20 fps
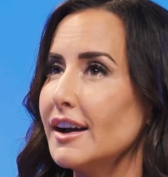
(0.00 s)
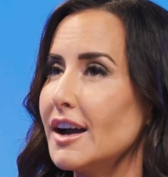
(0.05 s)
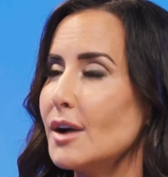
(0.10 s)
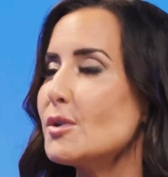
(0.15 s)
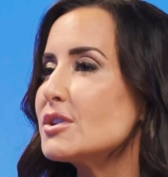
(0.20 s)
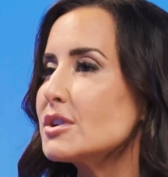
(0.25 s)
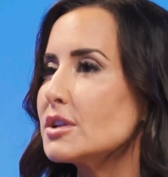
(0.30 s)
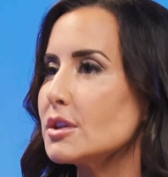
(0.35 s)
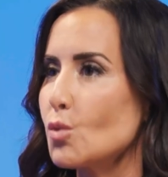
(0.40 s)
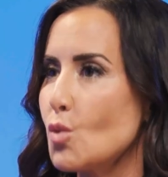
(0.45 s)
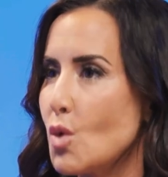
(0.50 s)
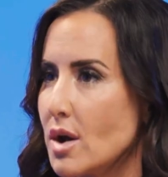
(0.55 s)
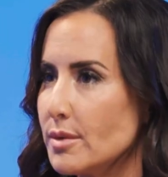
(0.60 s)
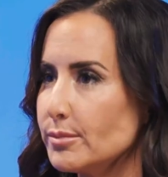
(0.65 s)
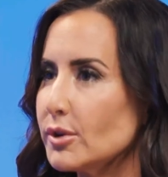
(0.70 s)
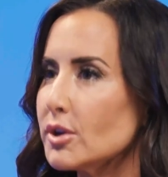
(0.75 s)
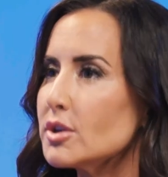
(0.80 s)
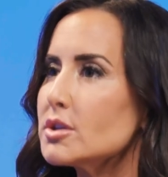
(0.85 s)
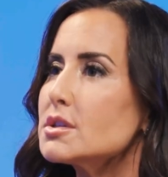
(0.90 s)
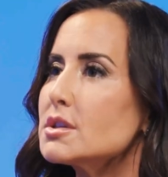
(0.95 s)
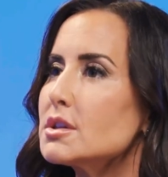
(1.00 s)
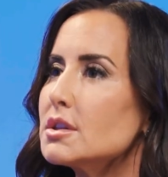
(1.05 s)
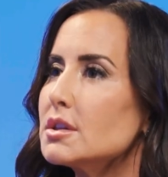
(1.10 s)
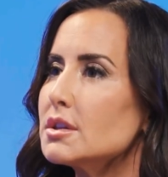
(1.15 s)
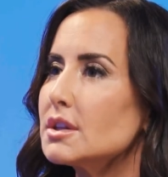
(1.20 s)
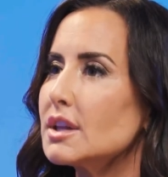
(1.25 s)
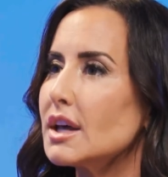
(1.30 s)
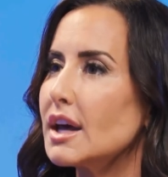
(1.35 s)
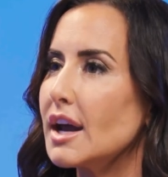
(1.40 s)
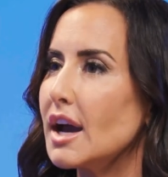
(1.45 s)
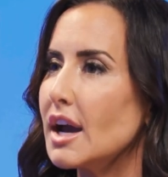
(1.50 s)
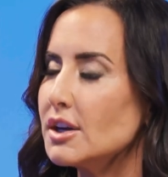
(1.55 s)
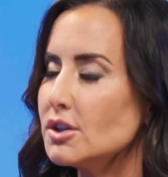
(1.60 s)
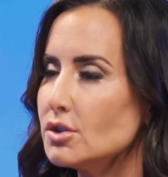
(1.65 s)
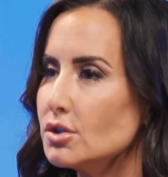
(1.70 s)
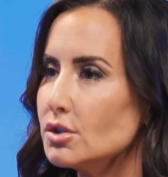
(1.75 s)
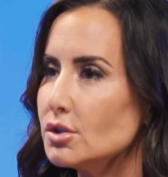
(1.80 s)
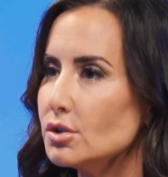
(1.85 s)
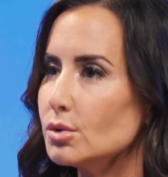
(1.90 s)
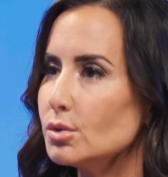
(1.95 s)
went to the one person that I
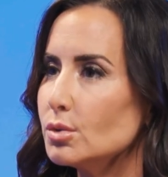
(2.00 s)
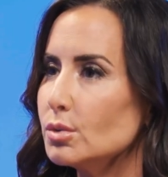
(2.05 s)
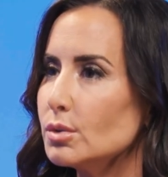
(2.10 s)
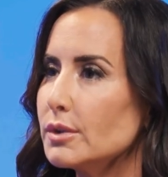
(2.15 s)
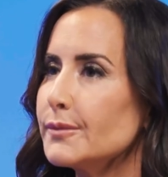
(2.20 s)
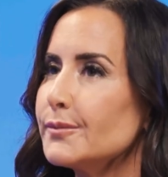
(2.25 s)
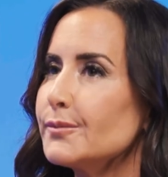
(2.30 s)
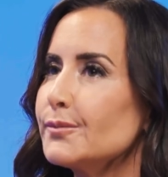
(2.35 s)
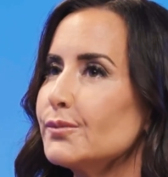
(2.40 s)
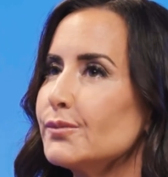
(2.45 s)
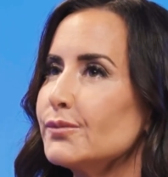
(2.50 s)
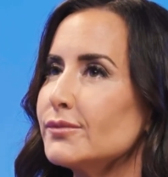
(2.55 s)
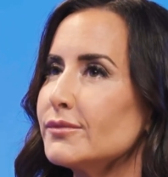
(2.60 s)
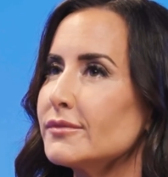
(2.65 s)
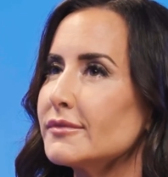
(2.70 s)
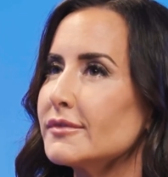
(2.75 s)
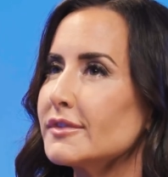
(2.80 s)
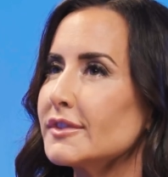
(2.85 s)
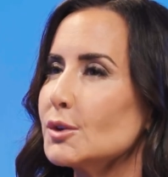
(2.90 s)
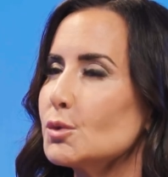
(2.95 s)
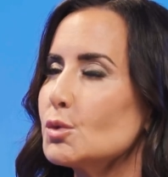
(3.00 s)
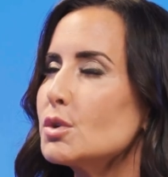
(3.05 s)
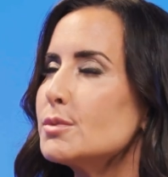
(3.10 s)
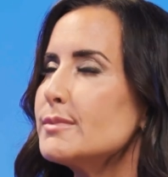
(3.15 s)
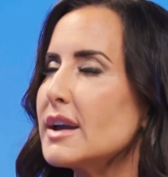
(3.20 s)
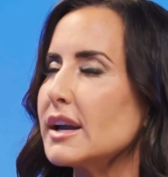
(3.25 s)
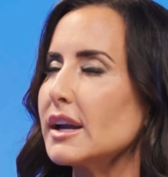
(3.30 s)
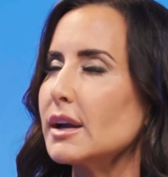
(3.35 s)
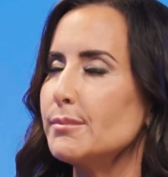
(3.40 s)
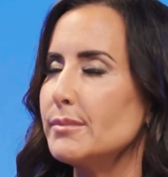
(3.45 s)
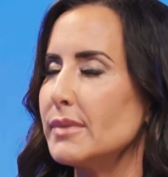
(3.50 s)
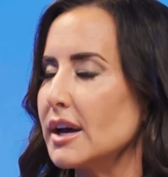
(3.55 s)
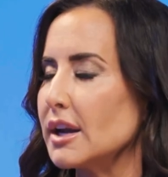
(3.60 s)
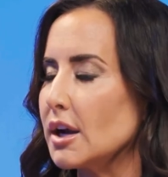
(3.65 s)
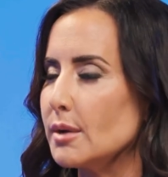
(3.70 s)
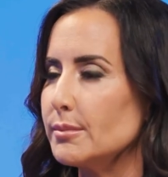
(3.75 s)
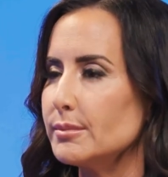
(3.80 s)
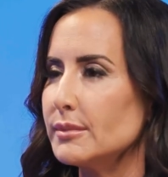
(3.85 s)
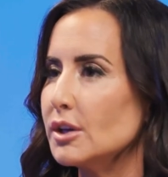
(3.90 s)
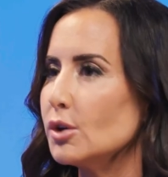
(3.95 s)
knew would make a bet
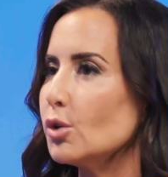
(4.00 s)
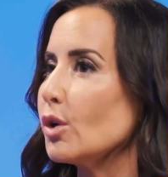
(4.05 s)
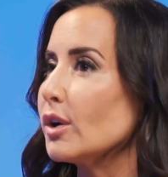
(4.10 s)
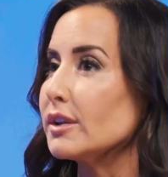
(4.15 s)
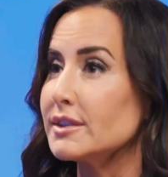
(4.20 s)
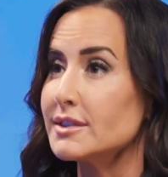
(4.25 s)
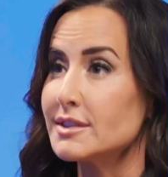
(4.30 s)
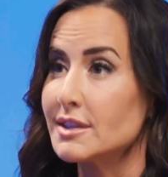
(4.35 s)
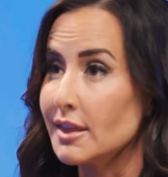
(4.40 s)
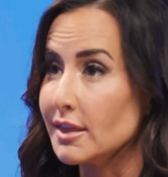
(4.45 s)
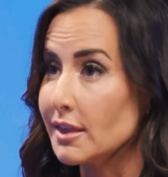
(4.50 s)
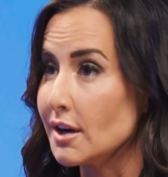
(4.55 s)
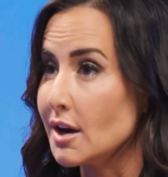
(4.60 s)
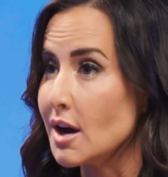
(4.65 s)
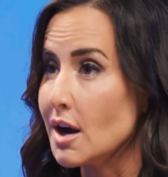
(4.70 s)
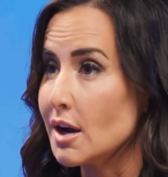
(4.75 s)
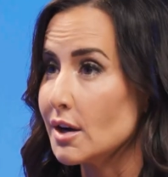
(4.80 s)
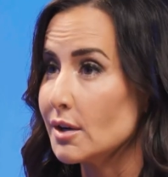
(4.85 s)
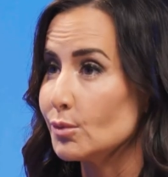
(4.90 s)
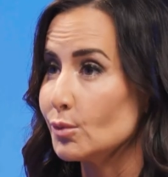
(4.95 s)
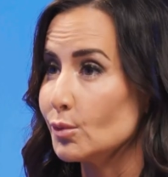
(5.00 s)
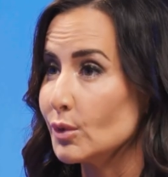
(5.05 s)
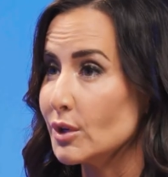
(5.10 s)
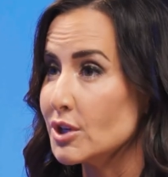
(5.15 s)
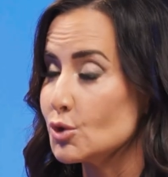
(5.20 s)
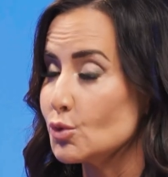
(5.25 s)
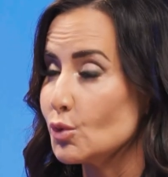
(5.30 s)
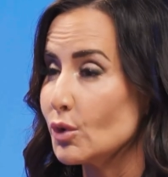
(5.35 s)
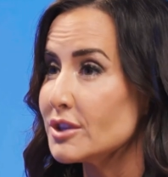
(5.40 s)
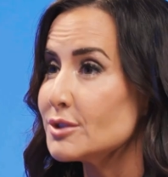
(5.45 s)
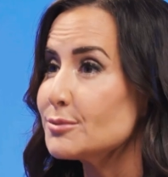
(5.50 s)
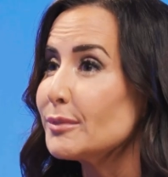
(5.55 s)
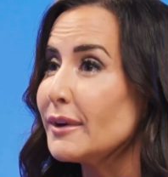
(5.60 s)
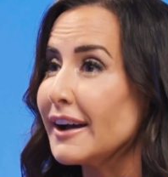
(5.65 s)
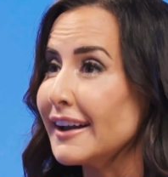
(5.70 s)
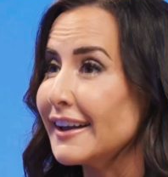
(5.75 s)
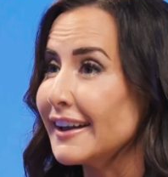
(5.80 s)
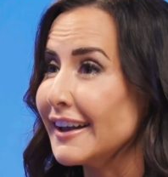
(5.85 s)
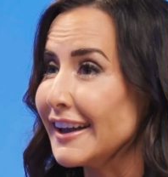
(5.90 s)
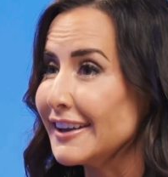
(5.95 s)
on me, or at least I thought, which was
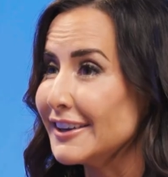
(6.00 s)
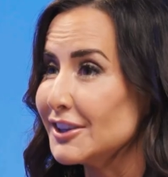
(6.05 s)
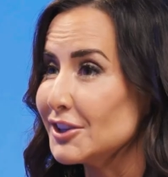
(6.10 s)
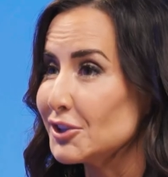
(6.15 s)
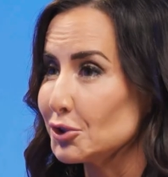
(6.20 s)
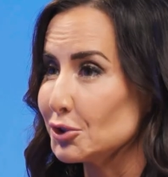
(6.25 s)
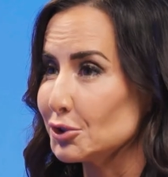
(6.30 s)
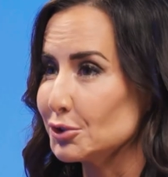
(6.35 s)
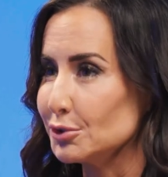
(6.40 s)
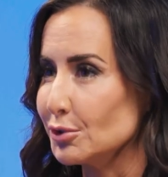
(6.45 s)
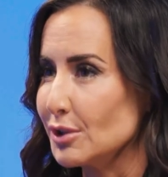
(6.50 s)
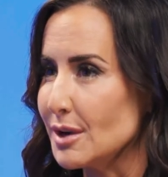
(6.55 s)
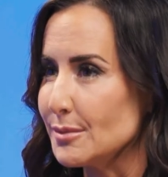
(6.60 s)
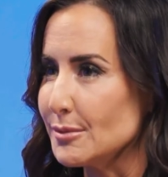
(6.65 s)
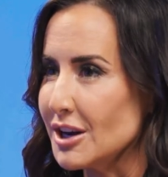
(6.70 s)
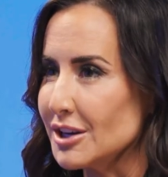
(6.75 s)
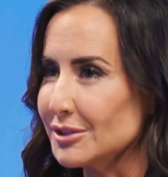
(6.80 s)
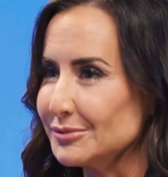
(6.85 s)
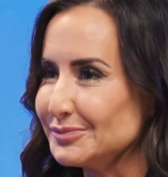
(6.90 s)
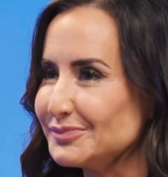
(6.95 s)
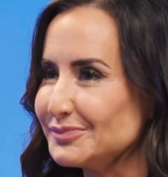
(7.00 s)
my 80-year-old grandma.